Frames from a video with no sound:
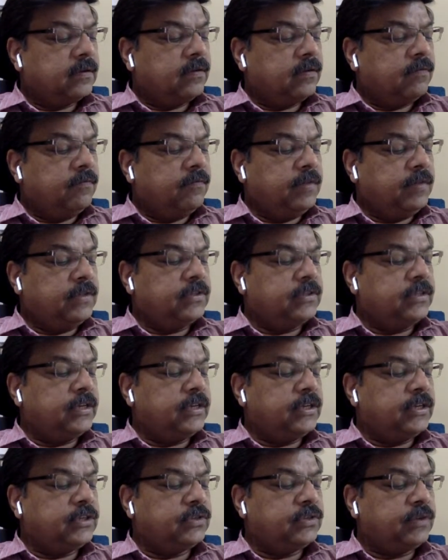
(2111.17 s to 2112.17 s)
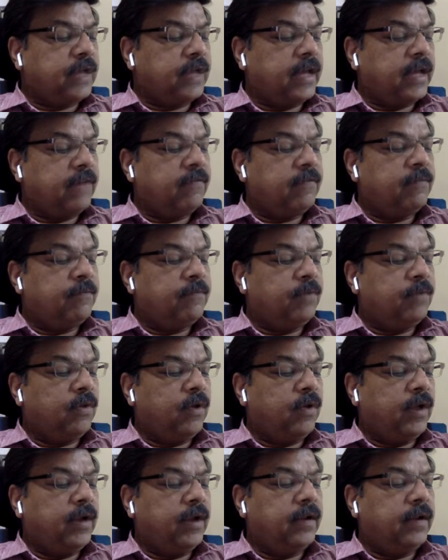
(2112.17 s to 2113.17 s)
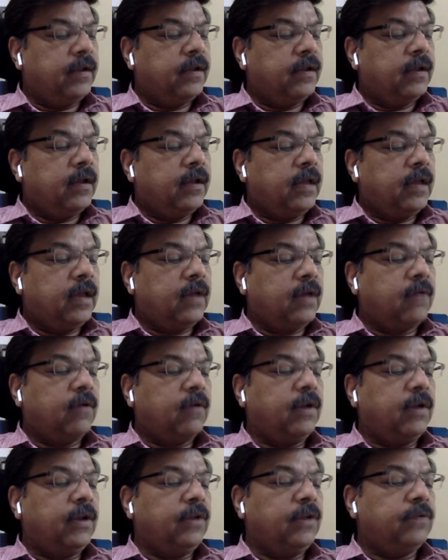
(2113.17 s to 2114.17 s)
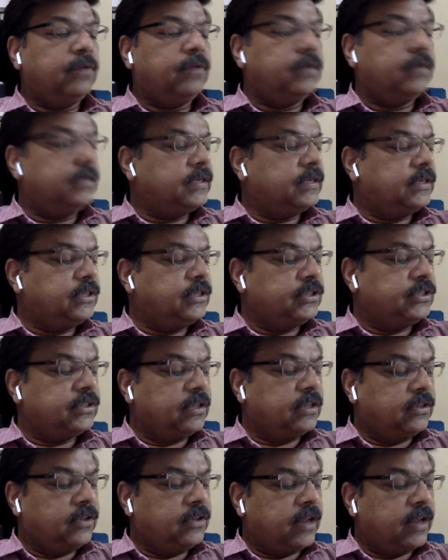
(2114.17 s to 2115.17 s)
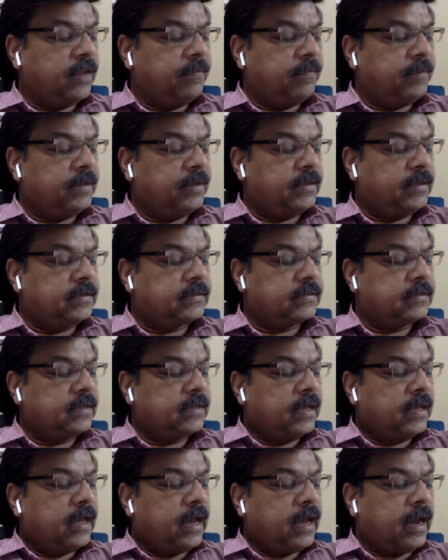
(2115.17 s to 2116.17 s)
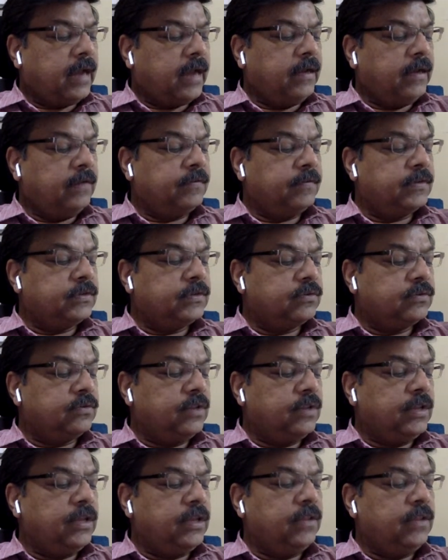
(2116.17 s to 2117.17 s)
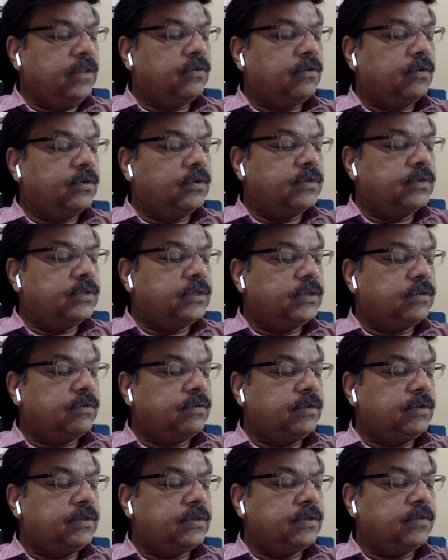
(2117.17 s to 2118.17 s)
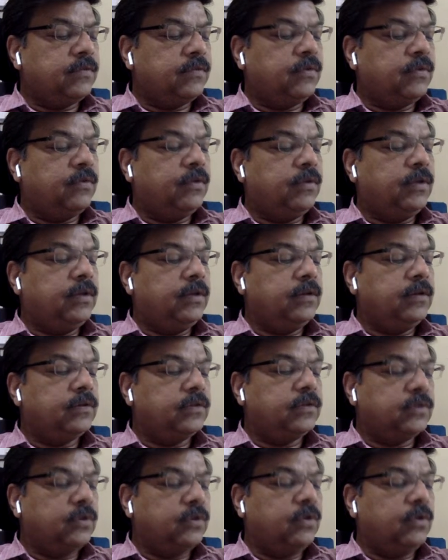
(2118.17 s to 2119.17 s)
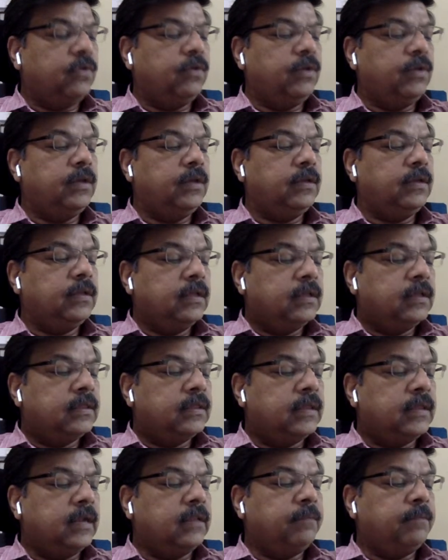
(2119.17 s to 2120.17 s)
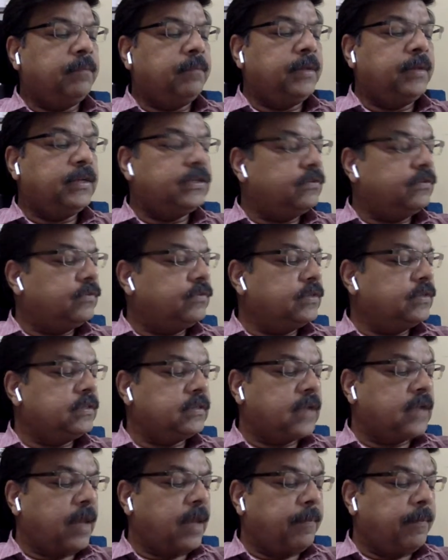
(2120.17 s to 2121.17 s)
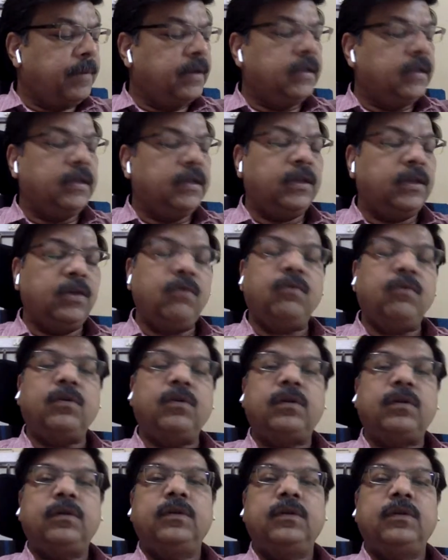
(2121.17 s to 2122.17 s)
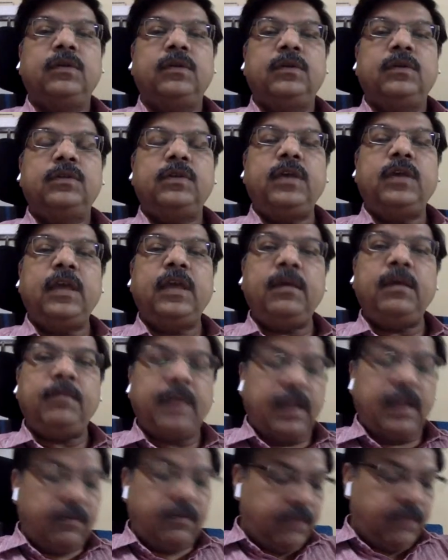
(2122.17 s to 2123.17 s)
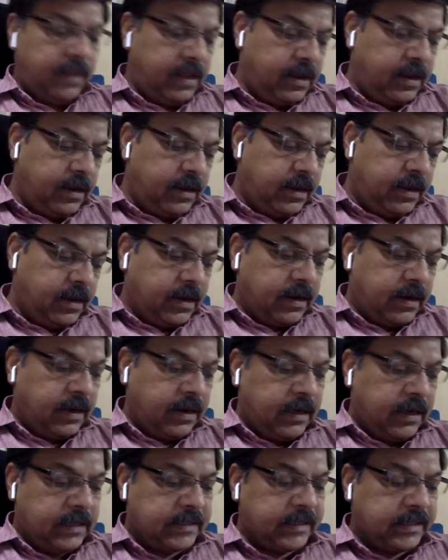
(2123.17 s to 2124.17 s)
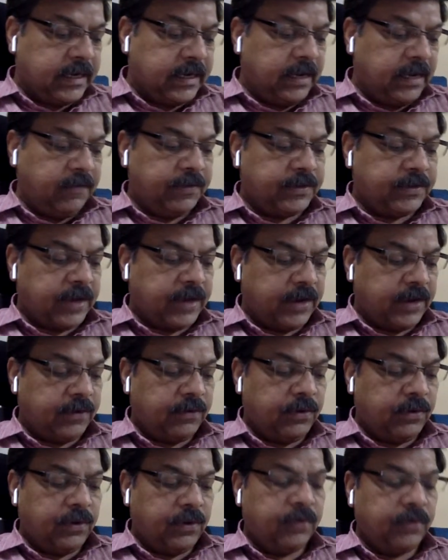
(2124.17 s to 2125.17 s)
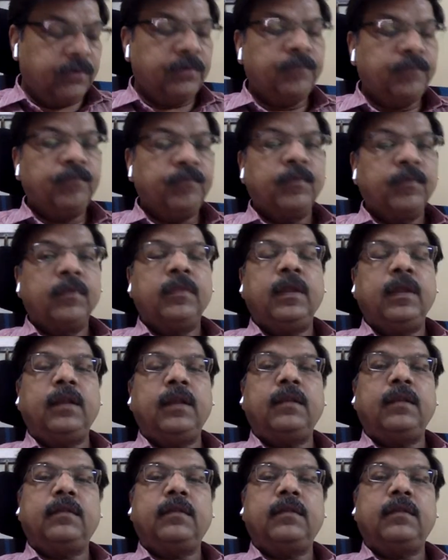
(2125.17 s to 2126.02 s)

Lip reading: which they should have employed according to the traditional therapeutics, and it was only in consequence of doing that the patient was rapidly cured. So he made a very clear-cut understanding, which I told you, that